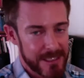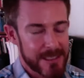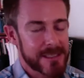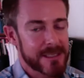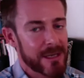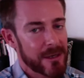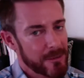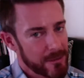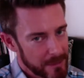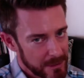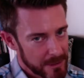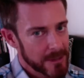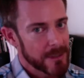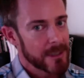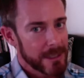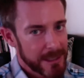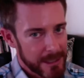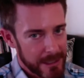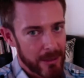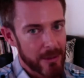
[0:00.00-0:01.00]
And so,
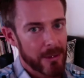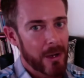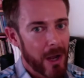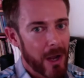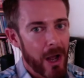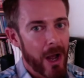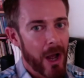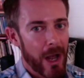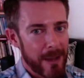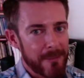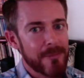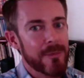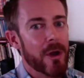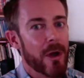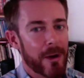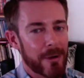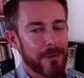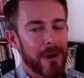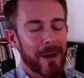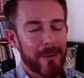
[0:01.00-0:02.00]

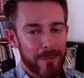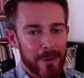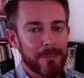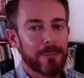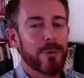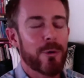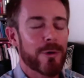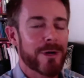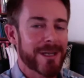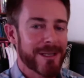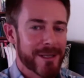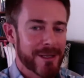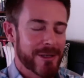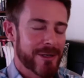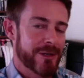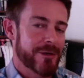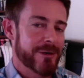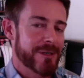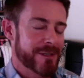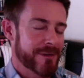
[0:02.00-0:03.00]
I'm reporting the
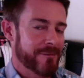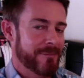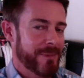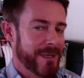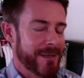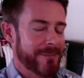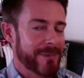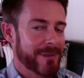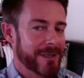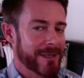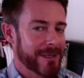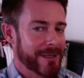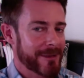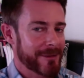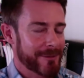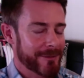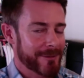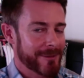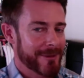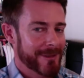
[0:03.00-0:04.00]
news of people that
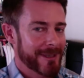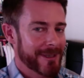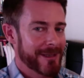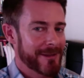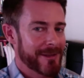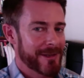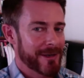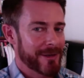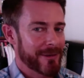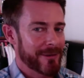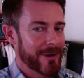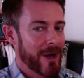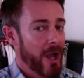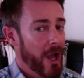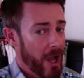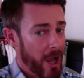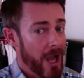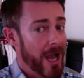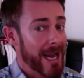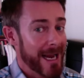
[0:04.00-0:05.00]
are
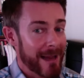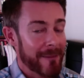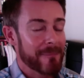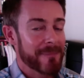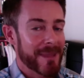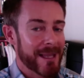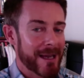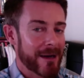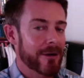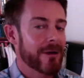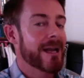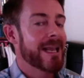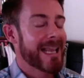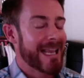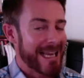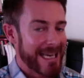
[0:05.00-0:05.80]
high up there